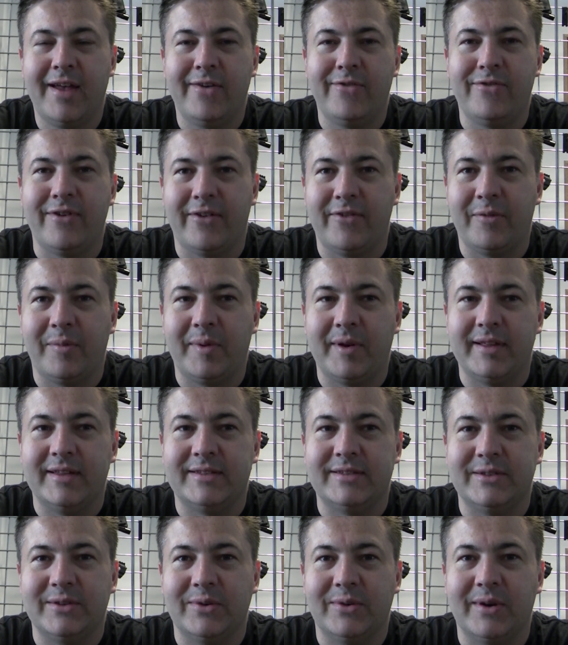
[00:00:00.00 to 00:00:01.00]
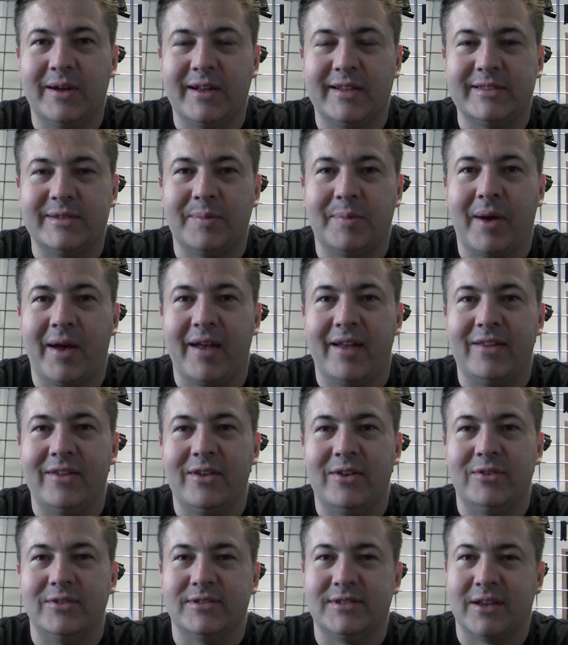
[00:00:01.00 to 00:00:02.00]
for everybody to, uh, to buy and
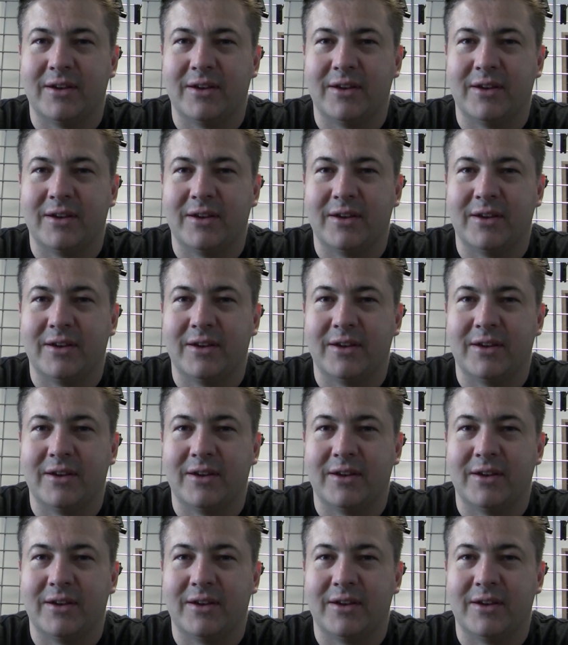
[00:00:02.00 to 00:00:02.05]
use.